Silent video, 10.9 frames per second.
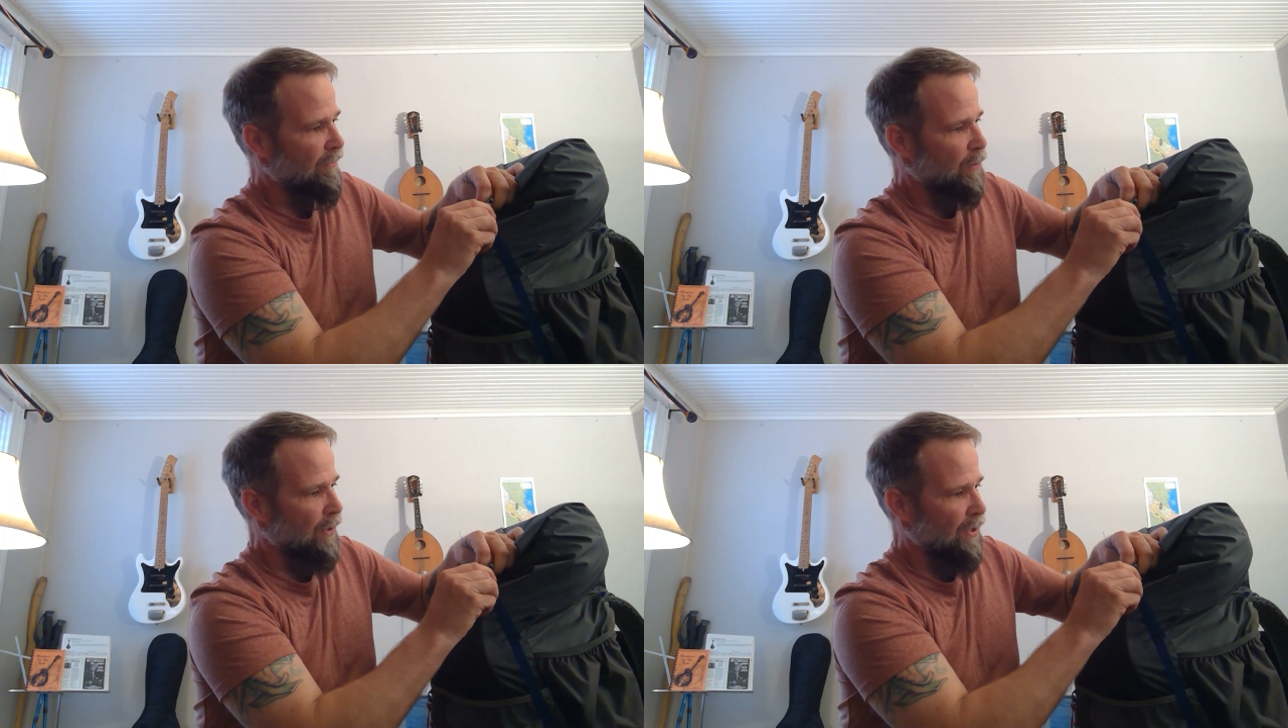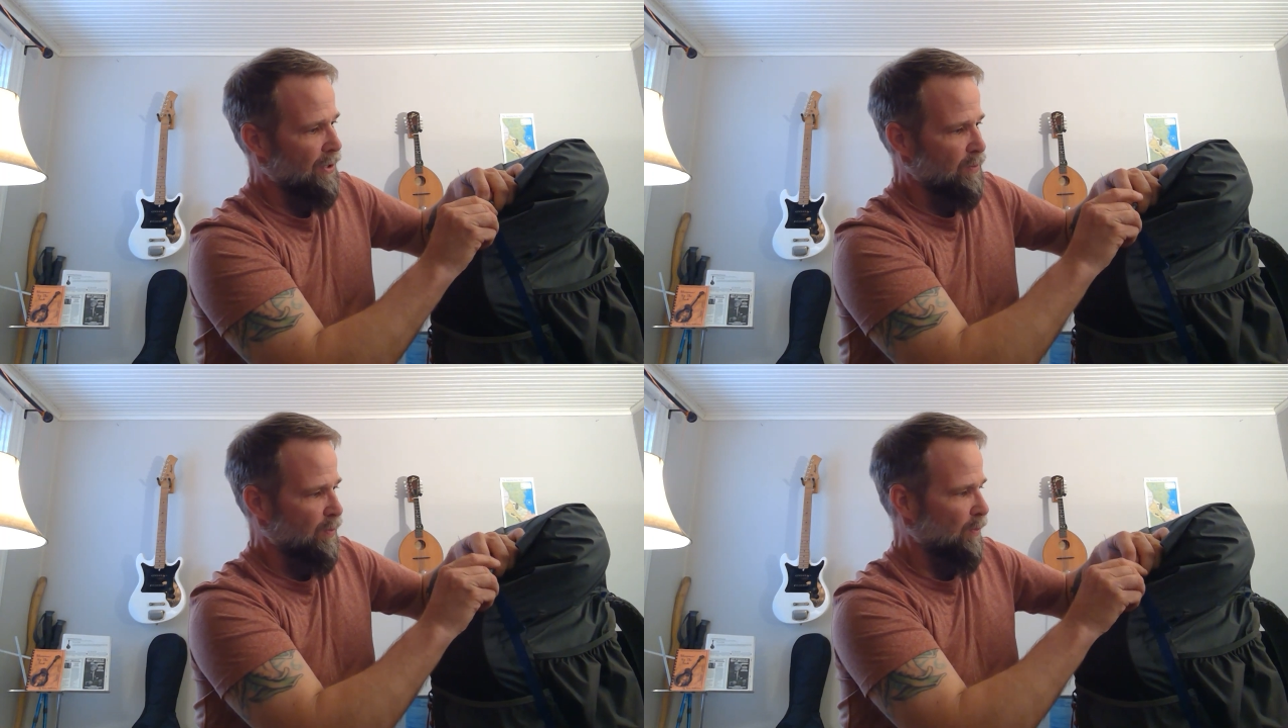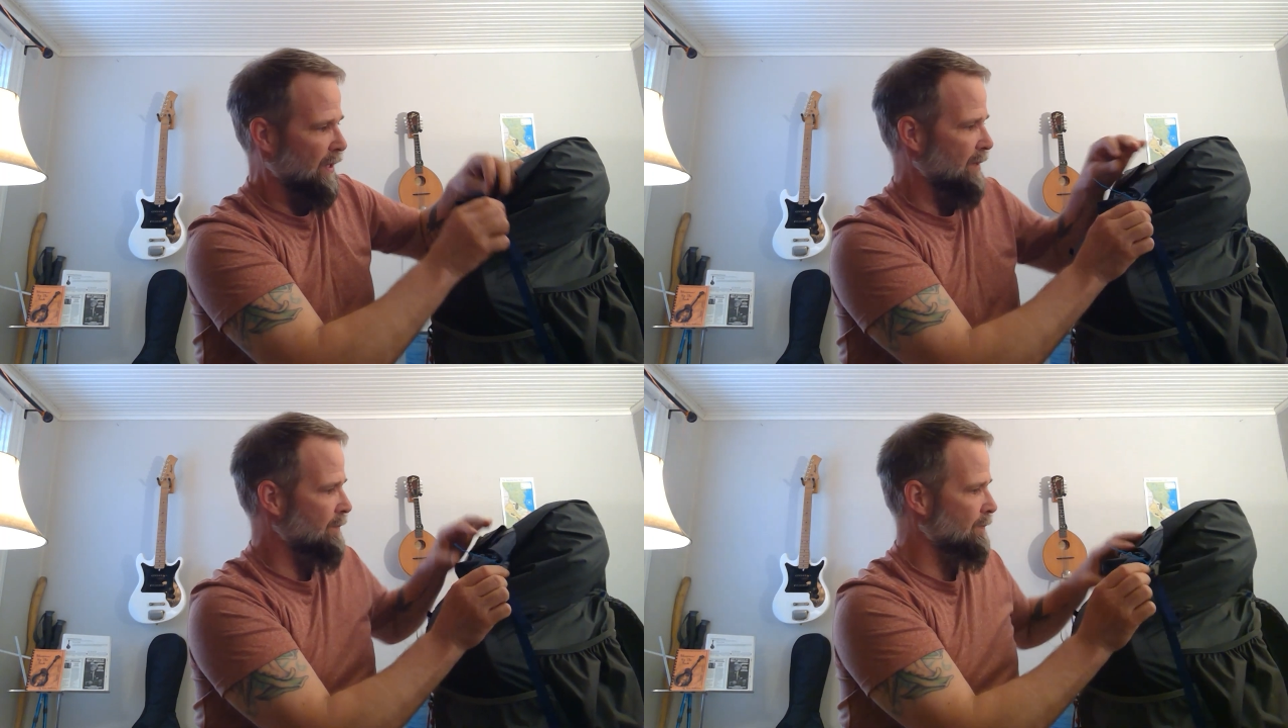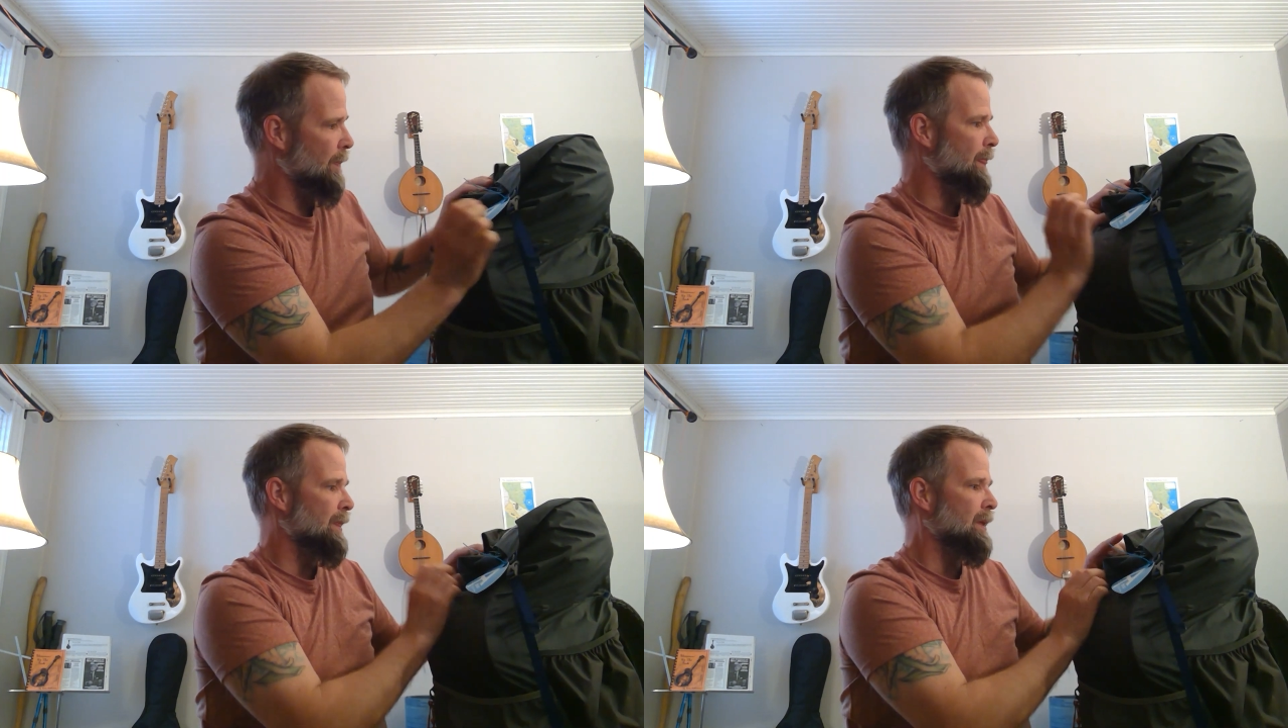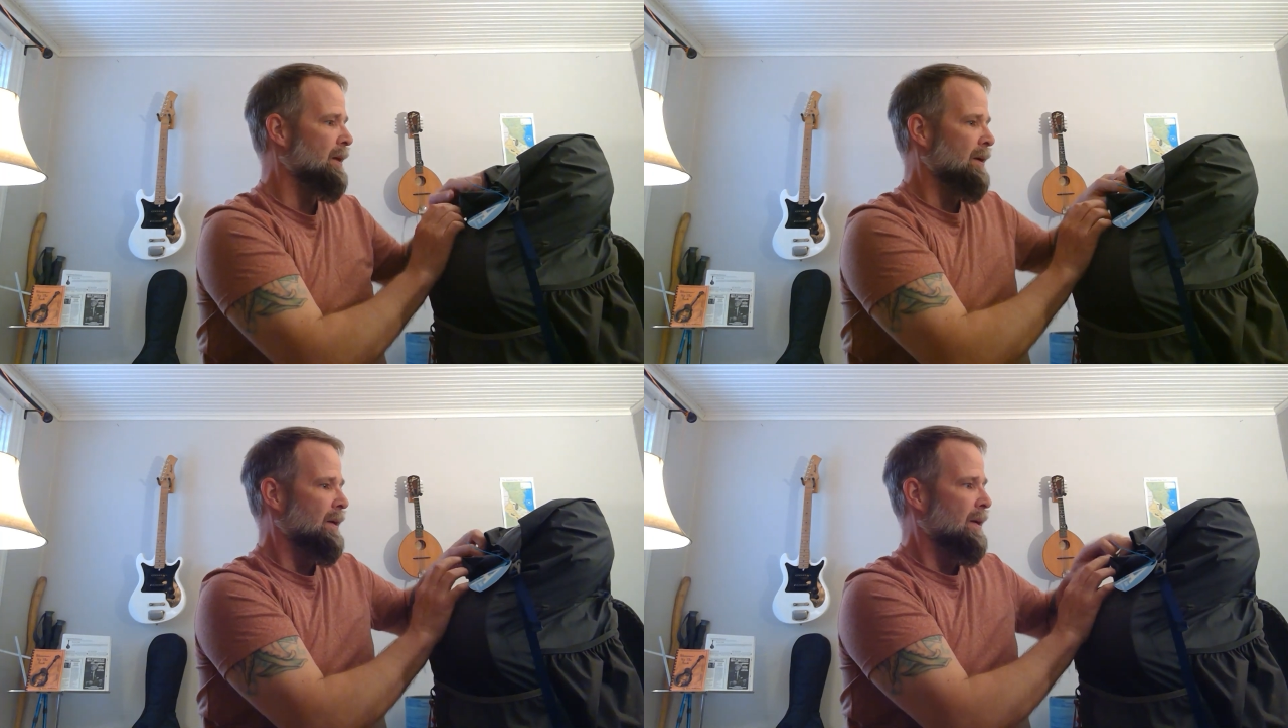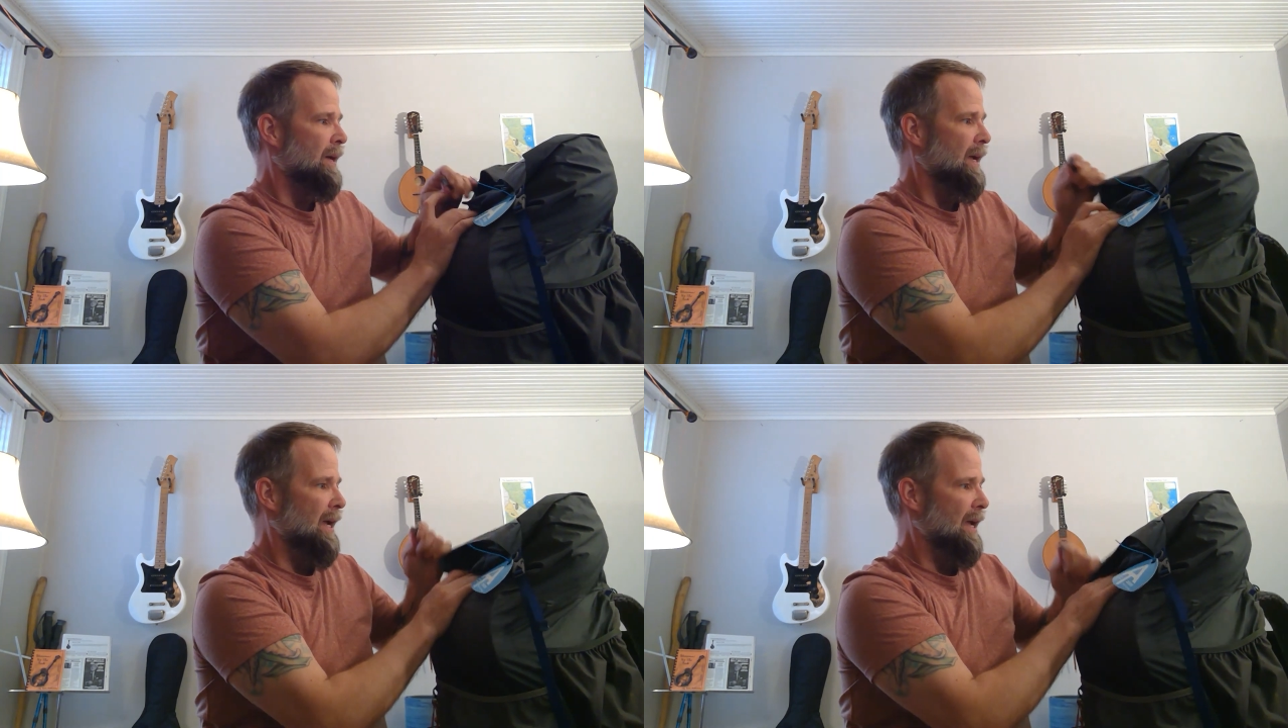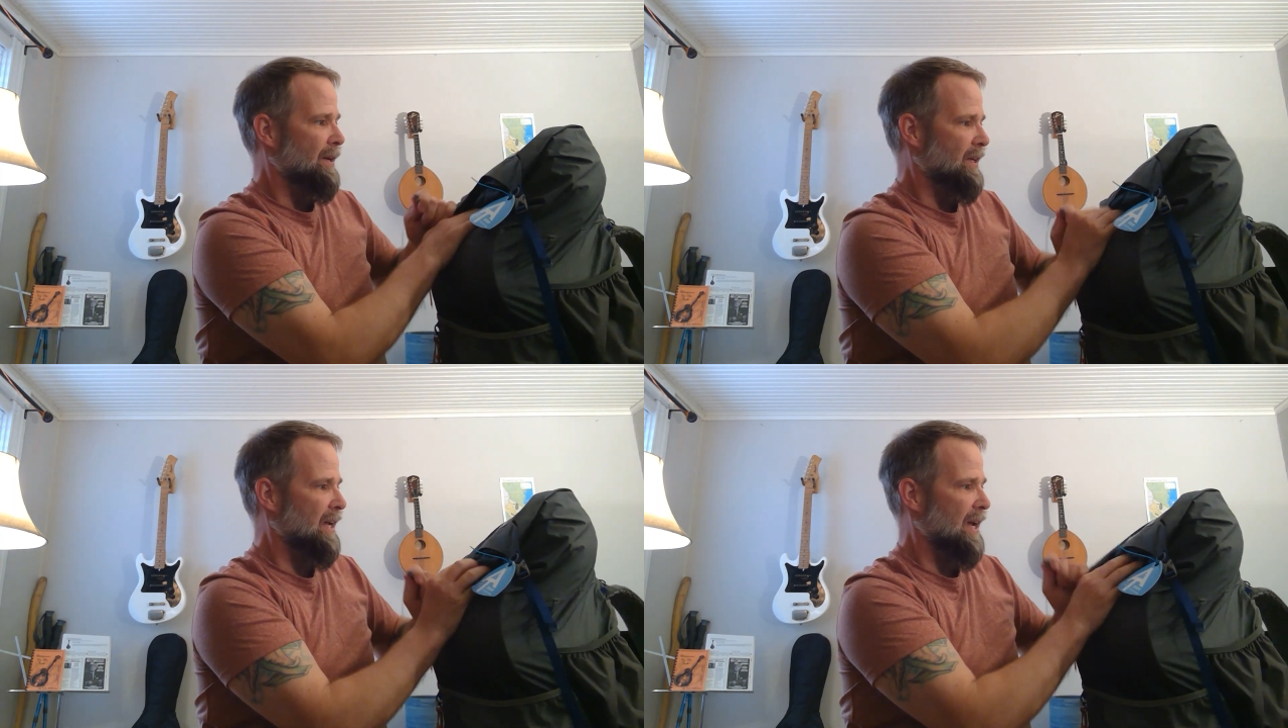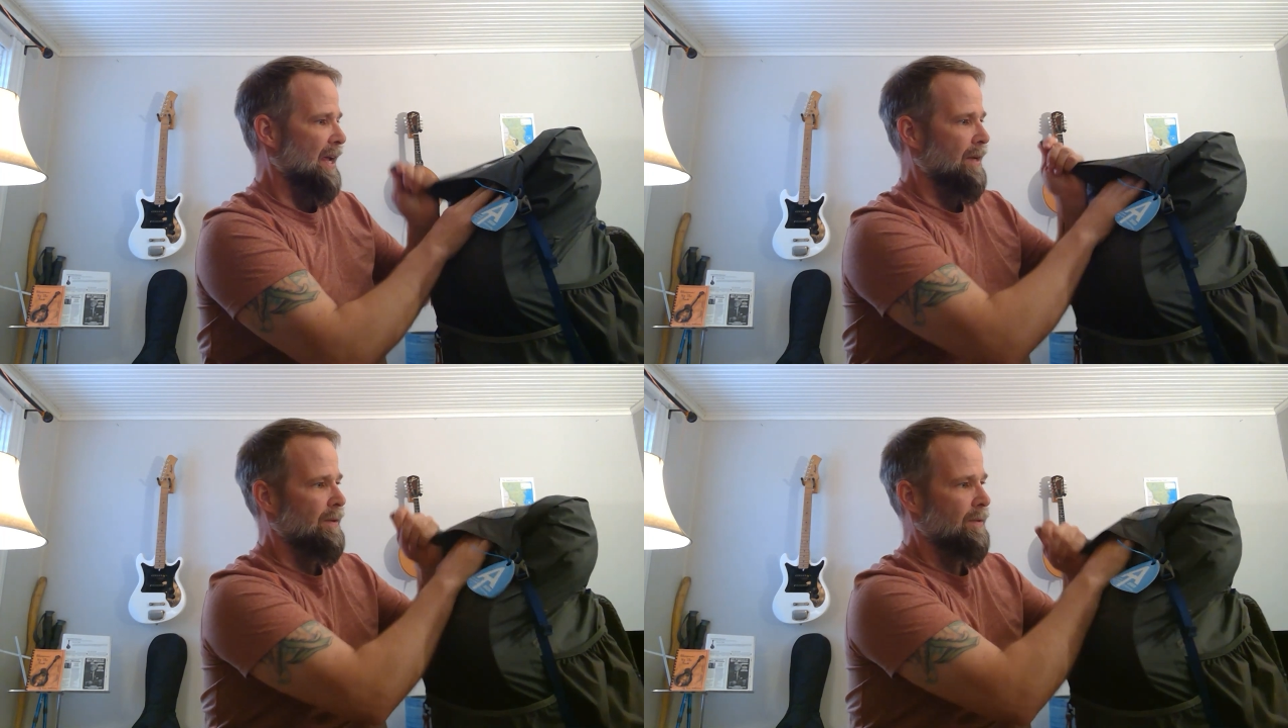full at this point. And again,